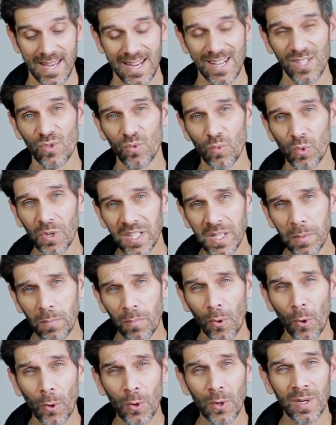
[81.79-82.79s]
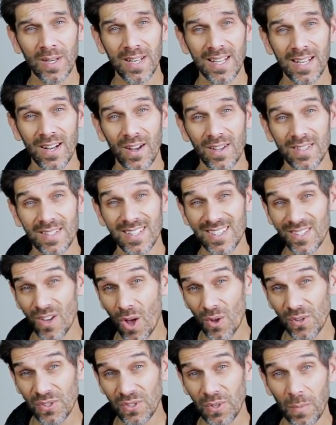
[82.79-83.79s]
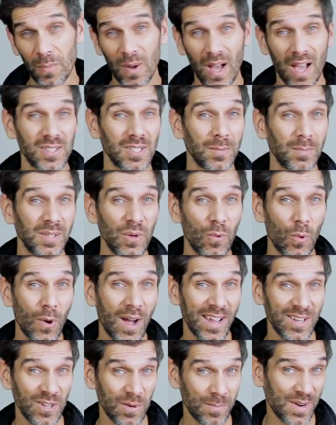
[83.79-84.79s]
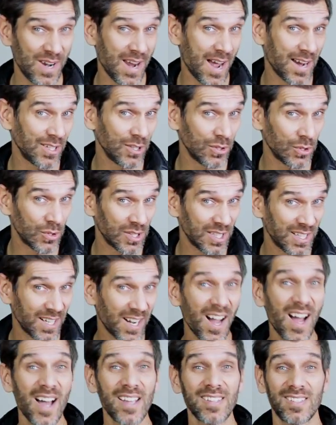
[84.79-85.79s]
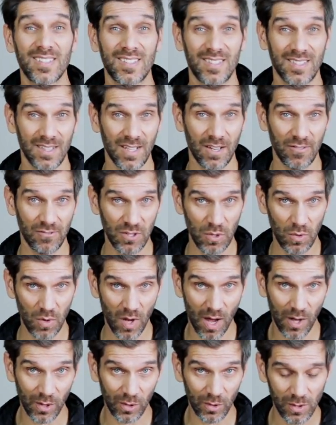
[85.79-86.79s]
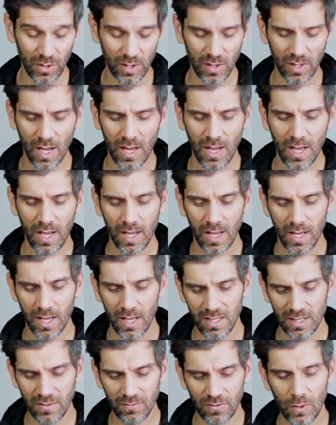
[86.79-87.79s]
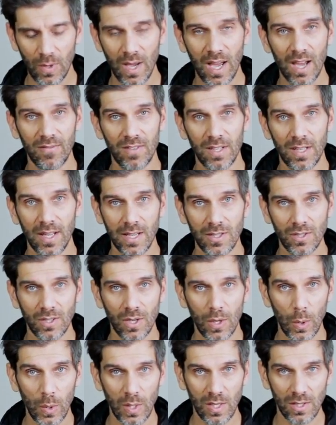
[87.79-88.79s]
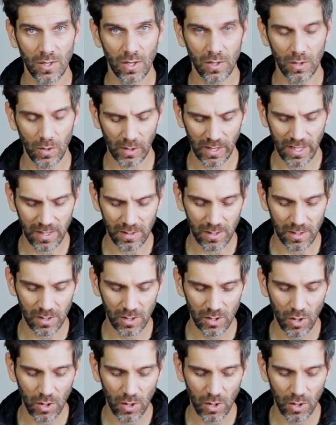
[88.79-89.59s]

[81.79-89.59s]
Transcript: It's really important. It is also possibly why your binoculars cost a few dollars, is if you have the nice coatings on your lenses.